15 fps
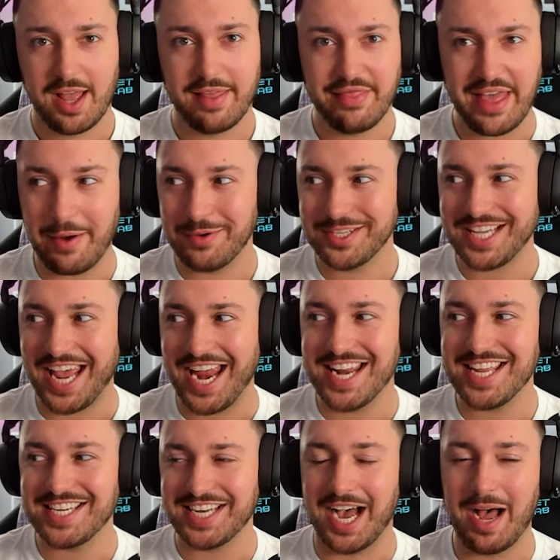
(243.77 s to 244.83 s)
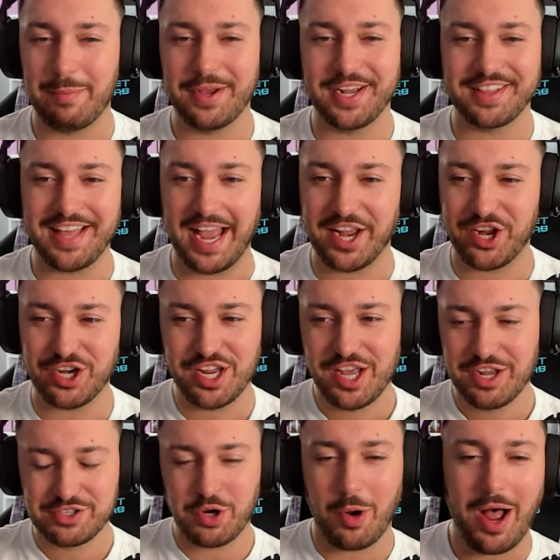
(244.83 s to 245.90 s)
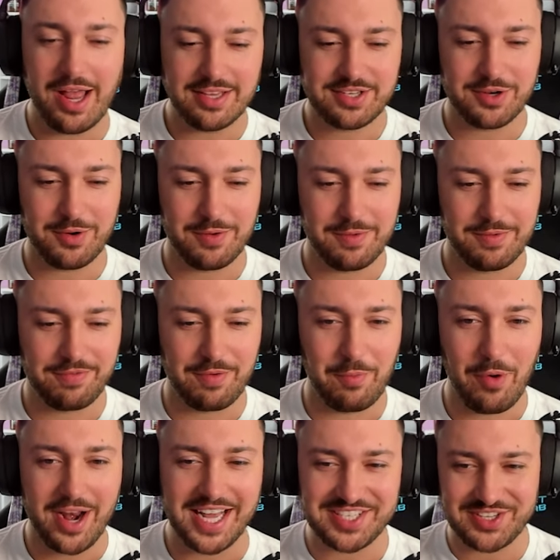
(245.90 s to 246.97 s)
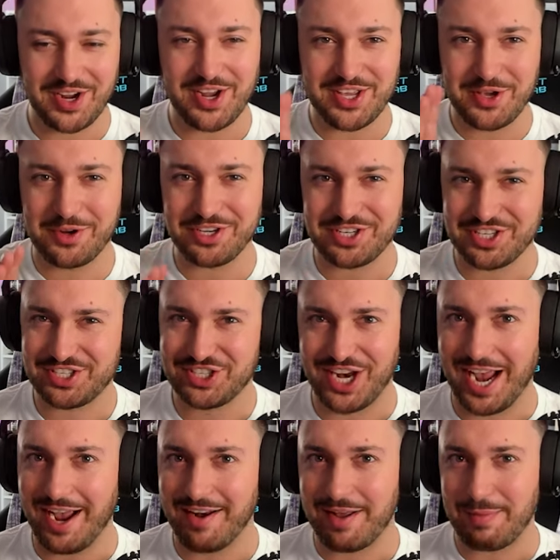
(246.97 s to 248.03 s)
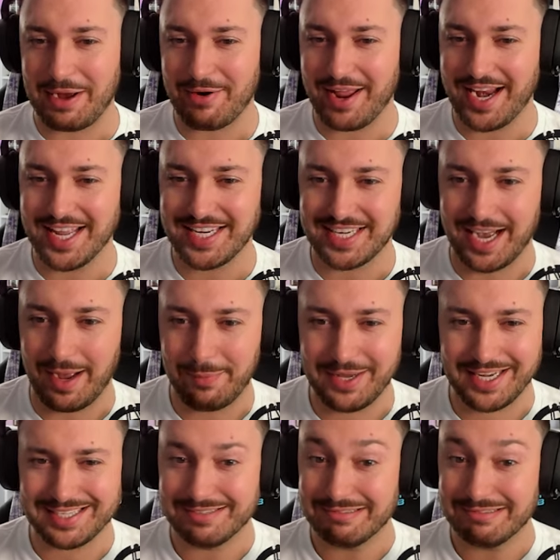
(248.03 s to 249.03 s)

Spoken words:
that was any topic. So from what I saw, you could just chat about any topic.